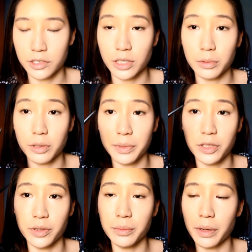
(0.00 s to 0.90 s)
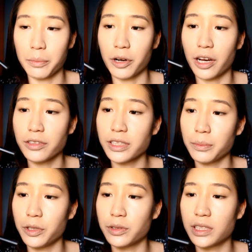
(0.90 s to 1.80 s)
So I'm going to be doing my brows.
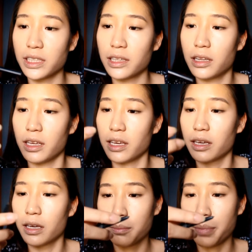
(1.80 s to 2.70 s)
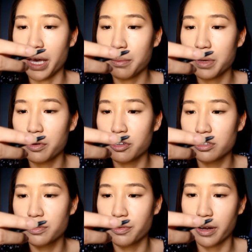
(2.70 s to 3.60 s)
I'm using the
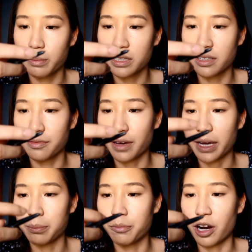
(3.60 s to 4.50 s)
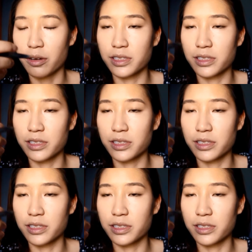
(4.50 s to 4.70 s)
BareMinerals Frame and Define Brow